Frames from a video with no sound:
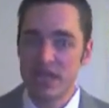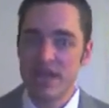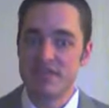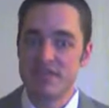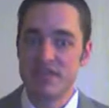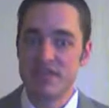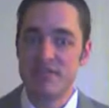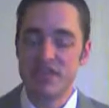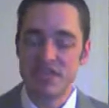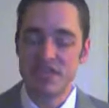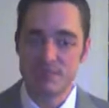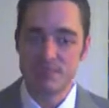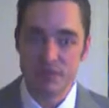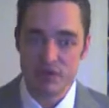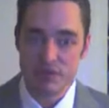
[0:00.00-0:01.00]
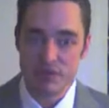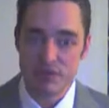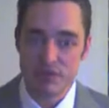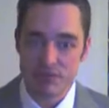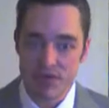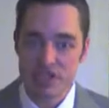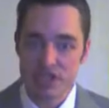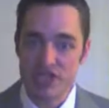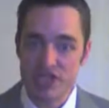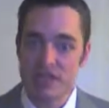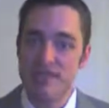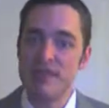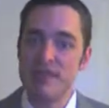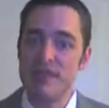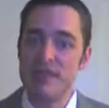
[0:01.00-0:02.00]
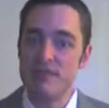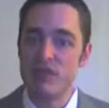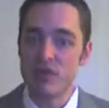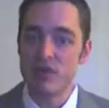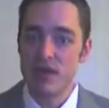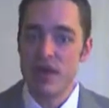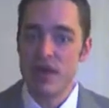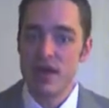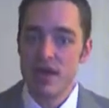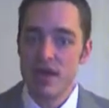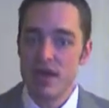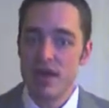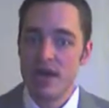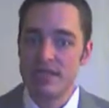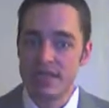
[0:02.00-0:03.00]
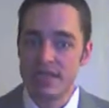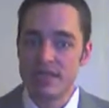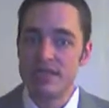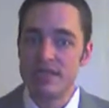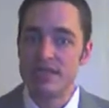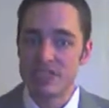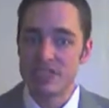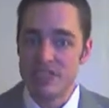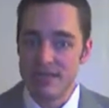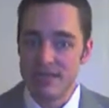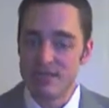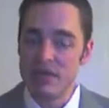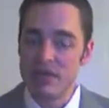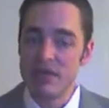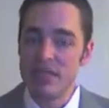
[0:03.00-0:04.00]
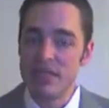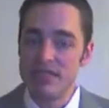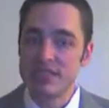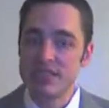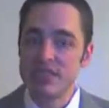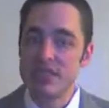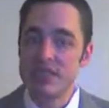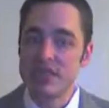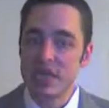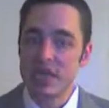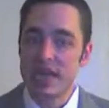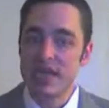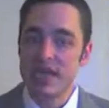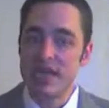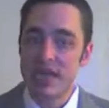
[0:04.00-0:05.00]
If somebody is prone to depression, they may be more addicted to stimulants like